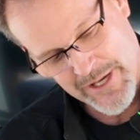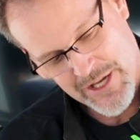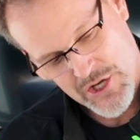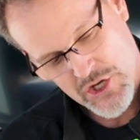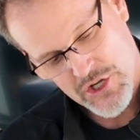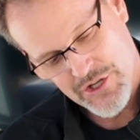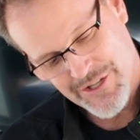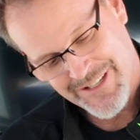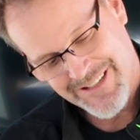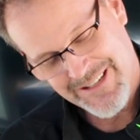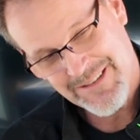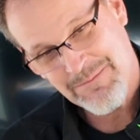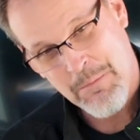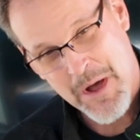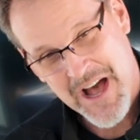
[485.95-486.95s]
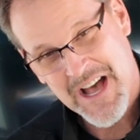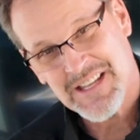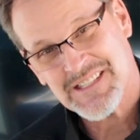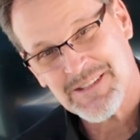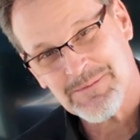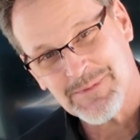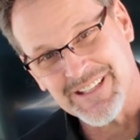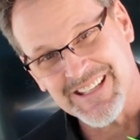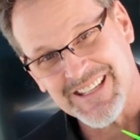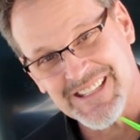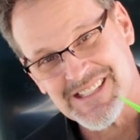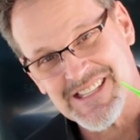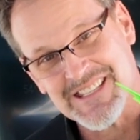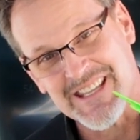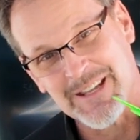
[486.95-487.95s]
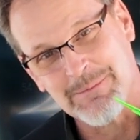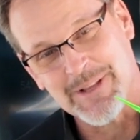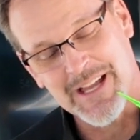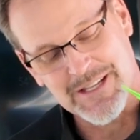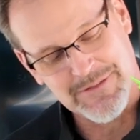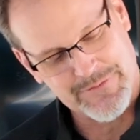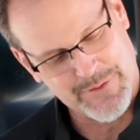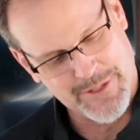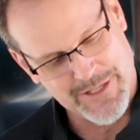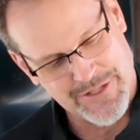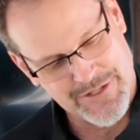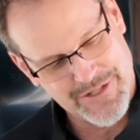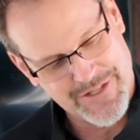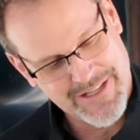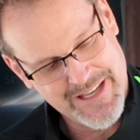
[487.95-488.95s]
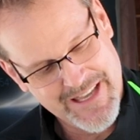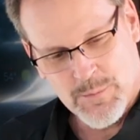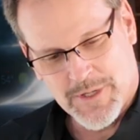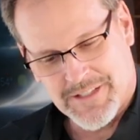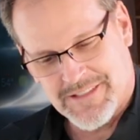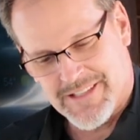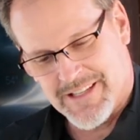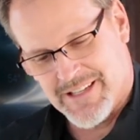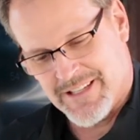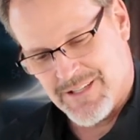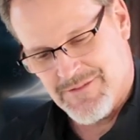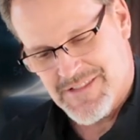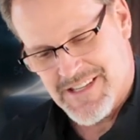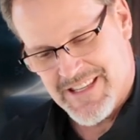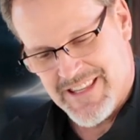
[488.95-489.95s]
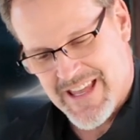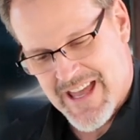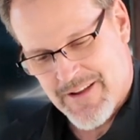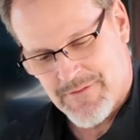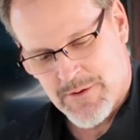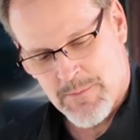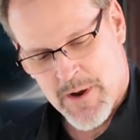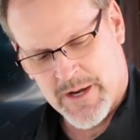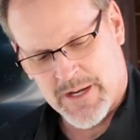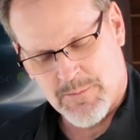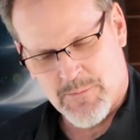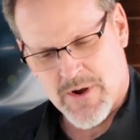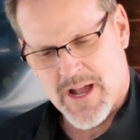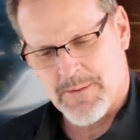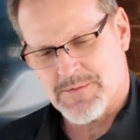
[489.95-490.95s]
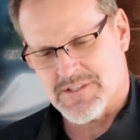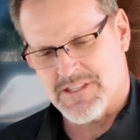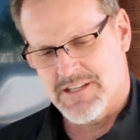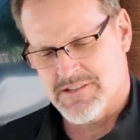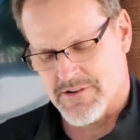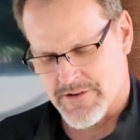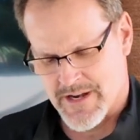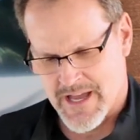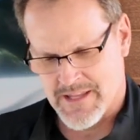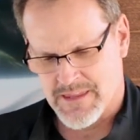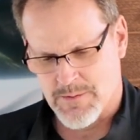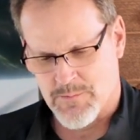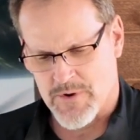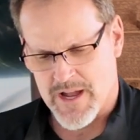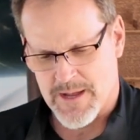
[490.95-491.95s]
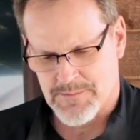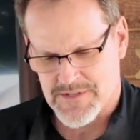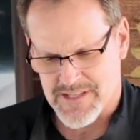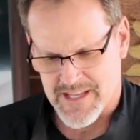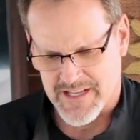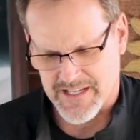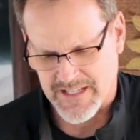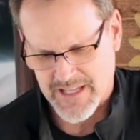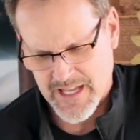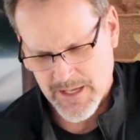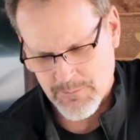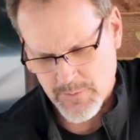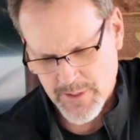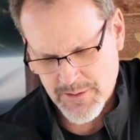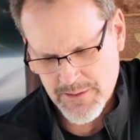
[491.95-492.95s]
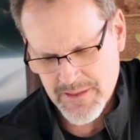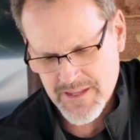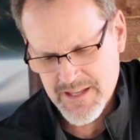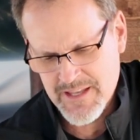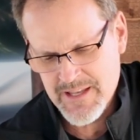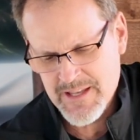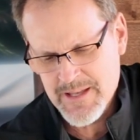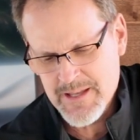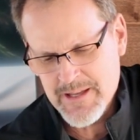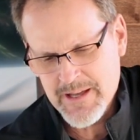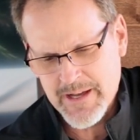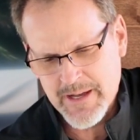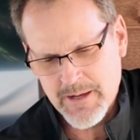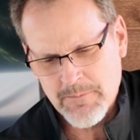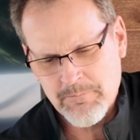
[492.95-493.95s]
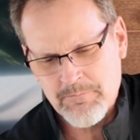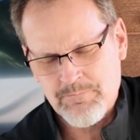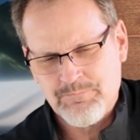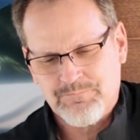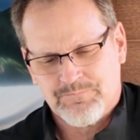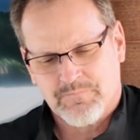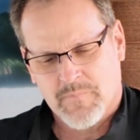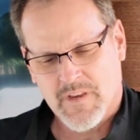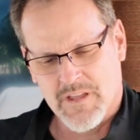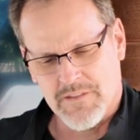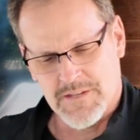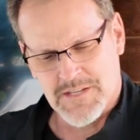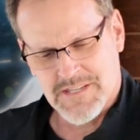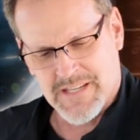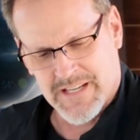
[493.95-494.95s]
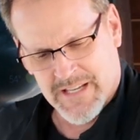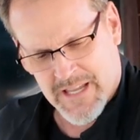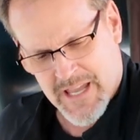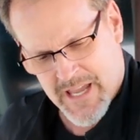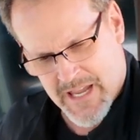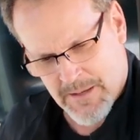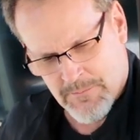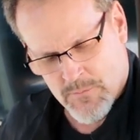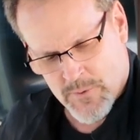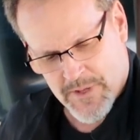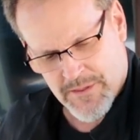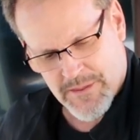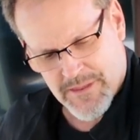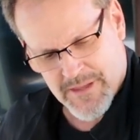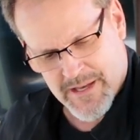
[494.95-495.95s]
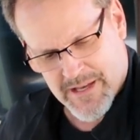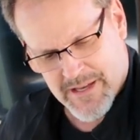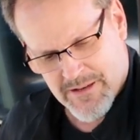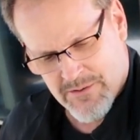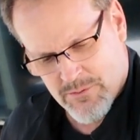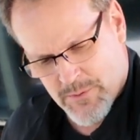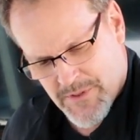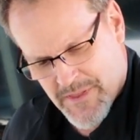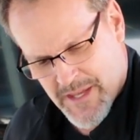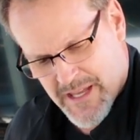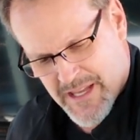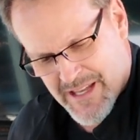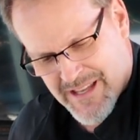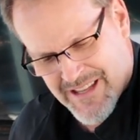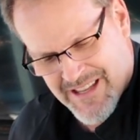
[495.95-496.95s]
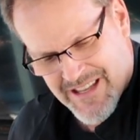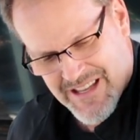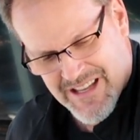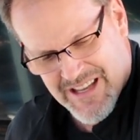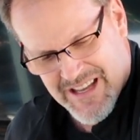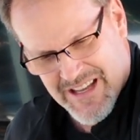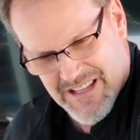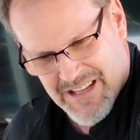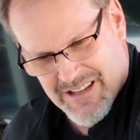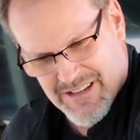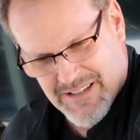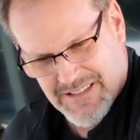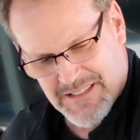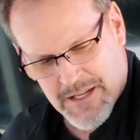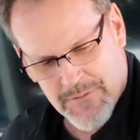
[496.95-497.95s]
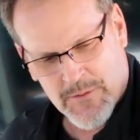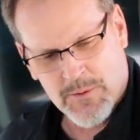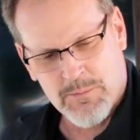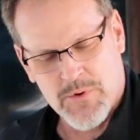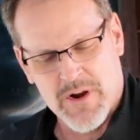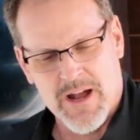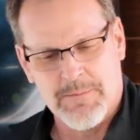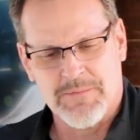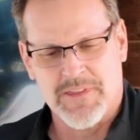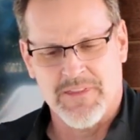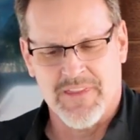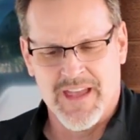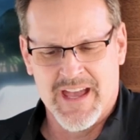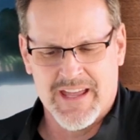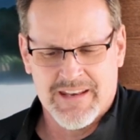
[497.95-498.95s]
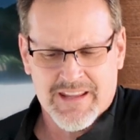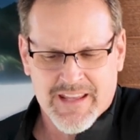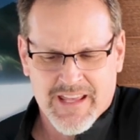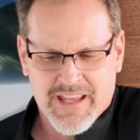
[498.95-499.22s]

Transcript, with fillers: we could possibly get stabilized footage, but uh, you see the aftermarket props. These are not the props that it came with. Um, this thing came with, uh, with a, a, a different prop than that,